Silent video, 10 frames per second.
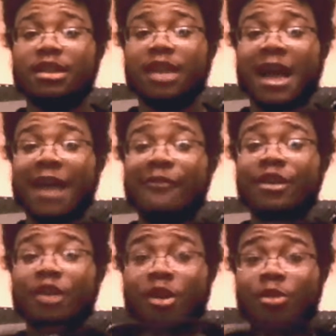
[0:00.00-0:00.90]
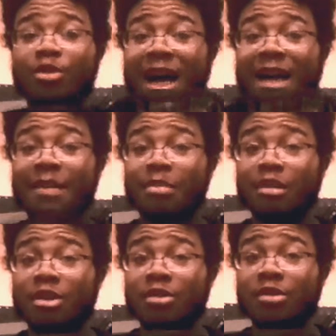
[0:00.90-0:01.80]
having your own
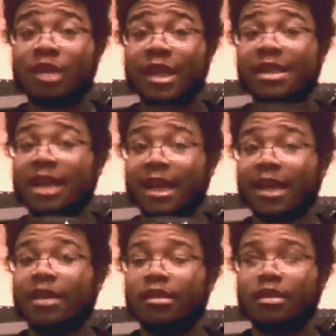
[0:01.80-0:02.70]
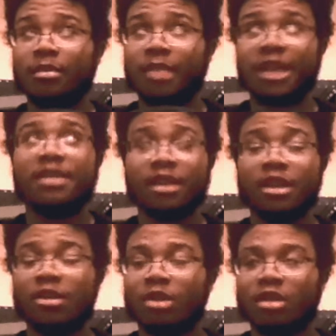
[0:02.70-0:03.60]
iPro is like the best thing
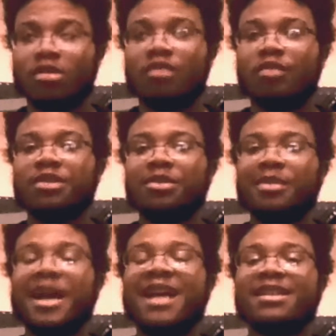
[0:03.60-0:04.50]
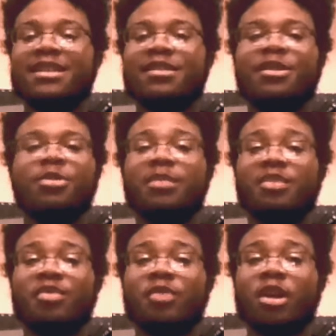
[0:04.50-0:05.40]
in the world. A rental mask, don't get
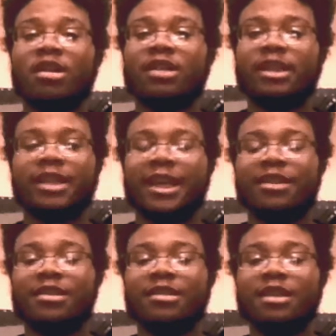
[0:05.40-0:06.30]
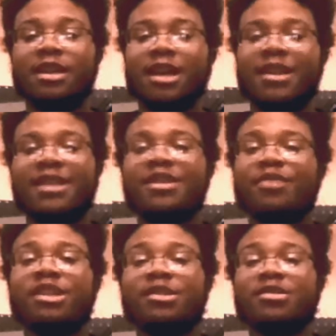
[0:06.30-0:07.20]
me wrong, they could, unless your
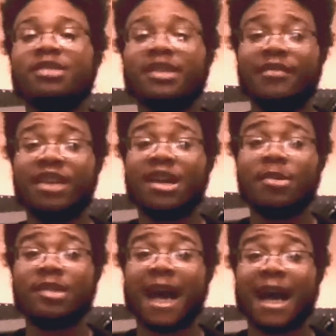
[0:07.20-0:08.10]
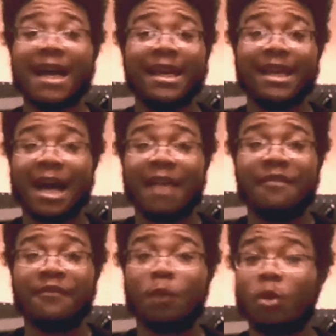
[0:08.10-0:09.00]
rentals are giving out dye
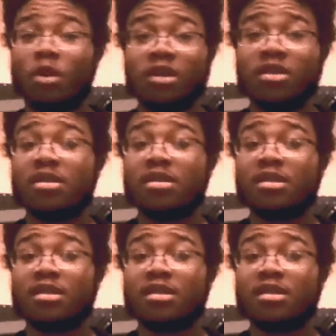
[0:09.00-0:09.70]
i4s